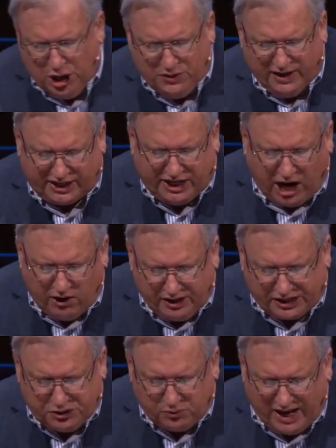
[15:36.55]
that
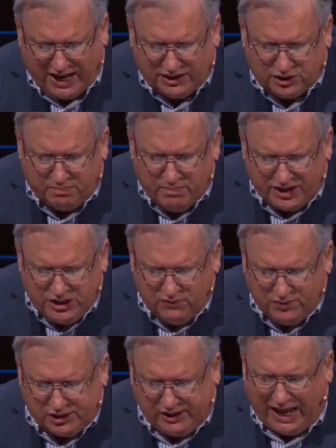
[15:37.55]
characterized much of
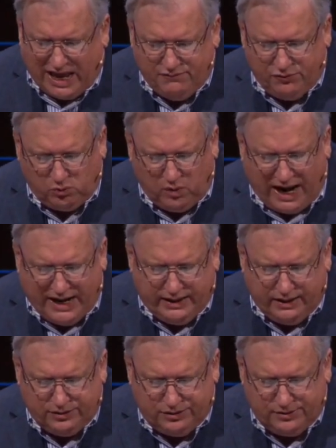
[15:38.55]
his life and
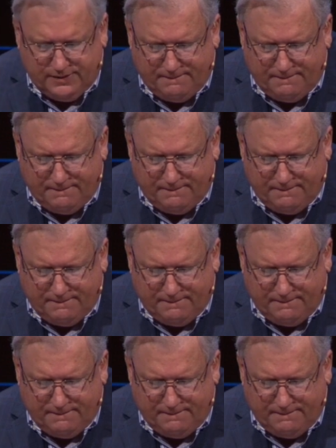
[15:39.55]
writings.